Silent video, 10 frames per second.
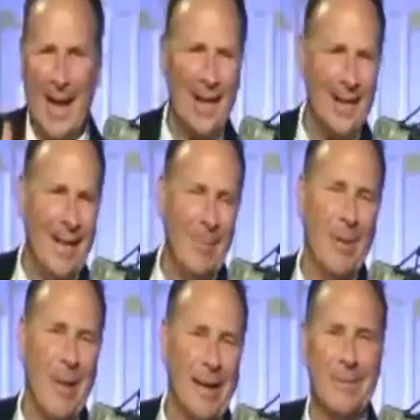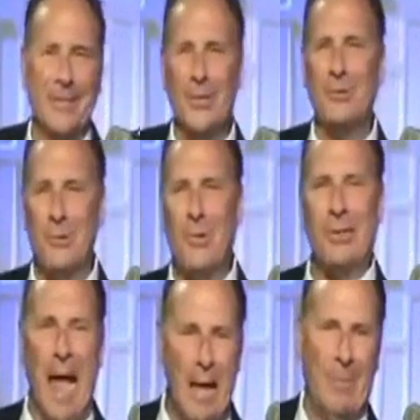be right back. I'm going to go grow a
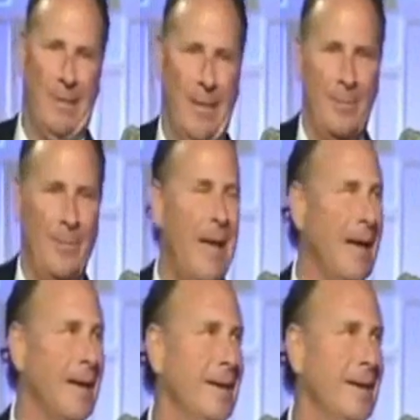diamond. I'll be back.